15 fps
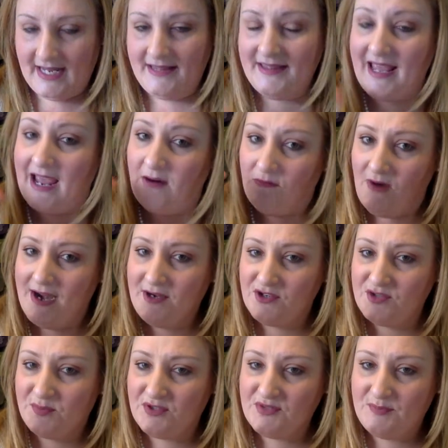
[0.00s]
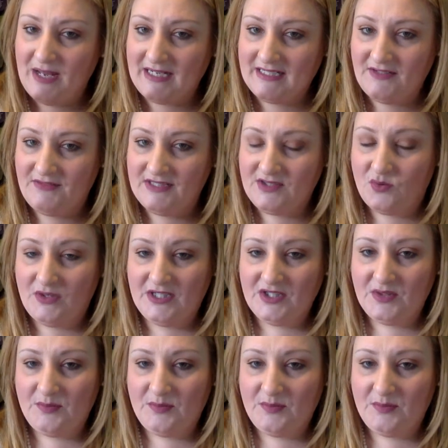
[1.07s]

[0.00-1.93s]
And that writer's perspective is going